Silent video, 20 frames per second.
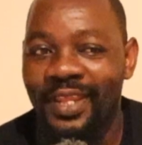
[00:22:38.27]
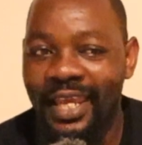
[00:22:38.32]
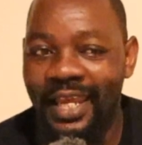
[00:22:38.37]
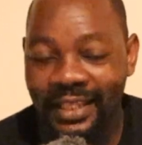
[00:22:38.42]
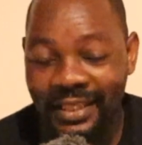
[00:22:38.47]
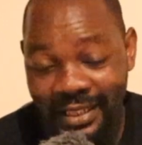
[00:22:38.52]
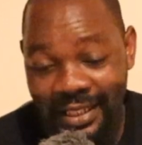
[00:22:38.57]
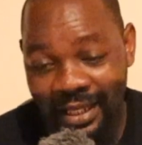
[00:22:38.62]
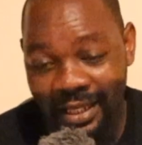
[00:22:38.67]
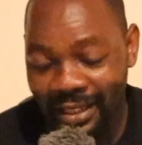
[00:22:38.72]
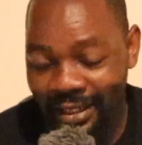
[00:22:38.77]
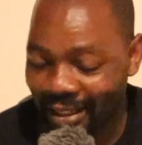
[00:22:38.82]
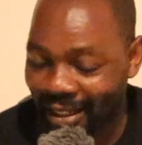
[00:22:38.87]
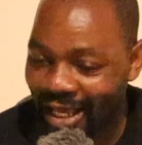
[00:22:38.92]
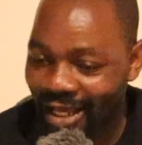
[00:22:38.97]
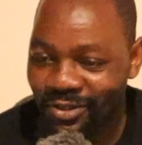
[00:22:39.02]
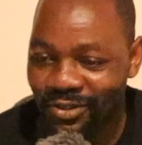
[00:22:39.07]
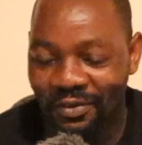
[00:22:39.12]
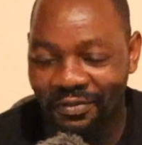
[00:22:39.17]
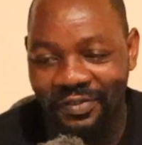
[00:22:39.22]
And the
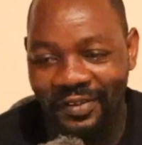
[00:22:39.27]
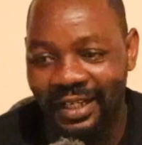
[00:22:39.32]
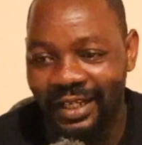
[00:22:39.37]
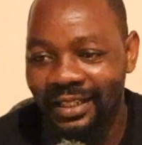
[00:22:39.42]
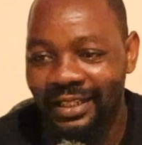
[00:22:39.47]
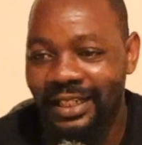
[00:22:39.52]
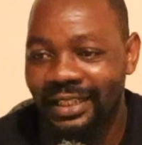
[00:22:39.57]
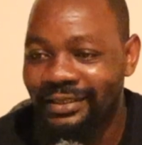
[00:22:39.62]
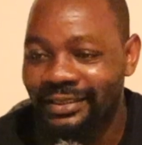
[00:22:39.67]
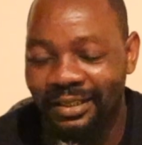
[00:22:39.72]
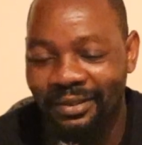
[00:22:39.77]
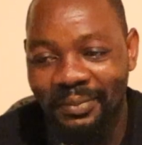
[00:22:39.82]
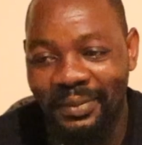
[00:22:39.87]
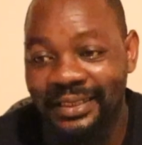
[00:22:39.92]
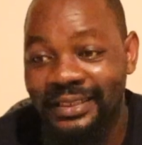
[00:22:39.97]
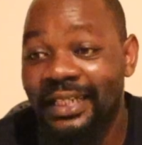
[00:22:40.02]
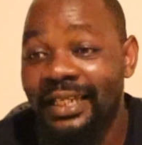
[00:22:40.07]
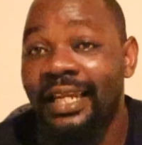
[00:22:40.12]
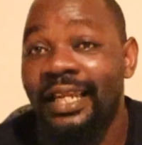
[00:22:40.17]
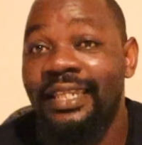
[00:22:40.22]
likes of Nelson
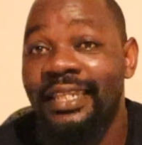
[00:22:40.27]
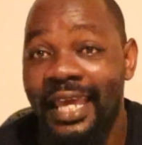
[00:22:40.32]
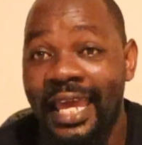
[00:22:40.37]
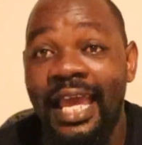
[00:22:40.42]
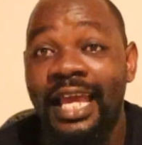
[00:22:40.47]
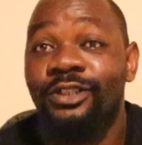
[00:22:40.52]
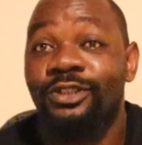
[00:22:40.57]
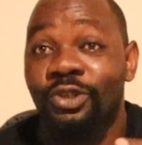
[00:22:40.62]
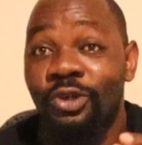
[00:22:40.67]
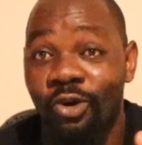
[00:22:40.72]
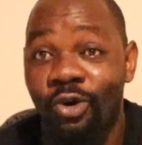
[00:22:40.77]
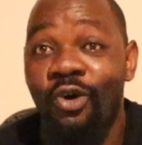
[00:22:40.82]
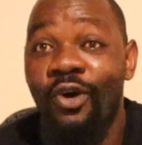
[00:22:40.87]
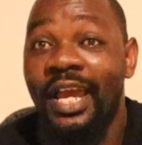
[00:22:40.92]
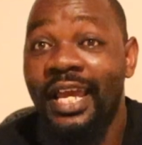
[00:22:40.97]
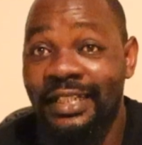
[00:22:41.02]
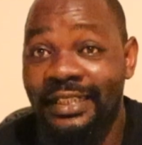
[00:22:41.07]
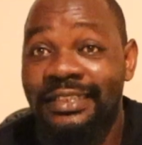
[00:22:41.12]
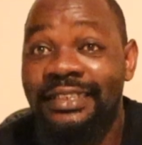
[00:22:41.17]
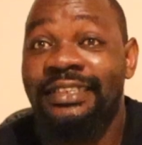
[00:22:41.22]
Mandela, they had to go
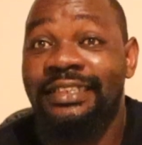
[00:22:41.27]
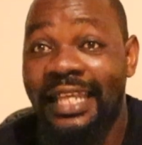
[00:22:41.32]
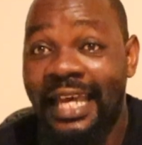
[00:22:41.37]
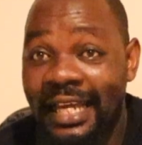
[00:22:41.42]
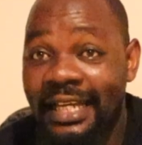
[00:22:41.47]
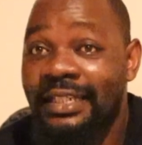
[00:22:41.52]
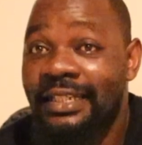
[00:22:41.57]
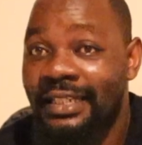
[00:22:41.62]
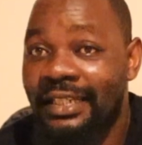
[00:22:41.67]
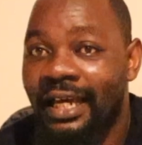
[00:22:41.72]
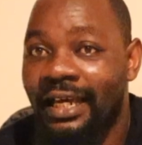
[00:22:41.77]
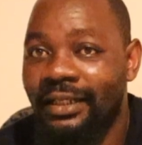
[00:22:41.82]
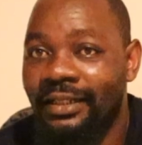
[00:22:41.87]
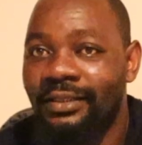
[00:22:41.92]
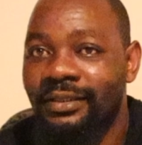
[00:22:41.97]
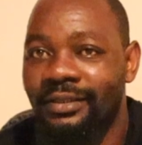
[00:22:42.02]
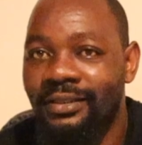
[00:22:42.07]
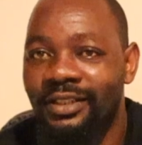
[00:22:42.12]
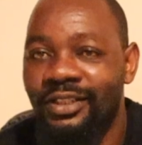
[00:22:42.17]
and study that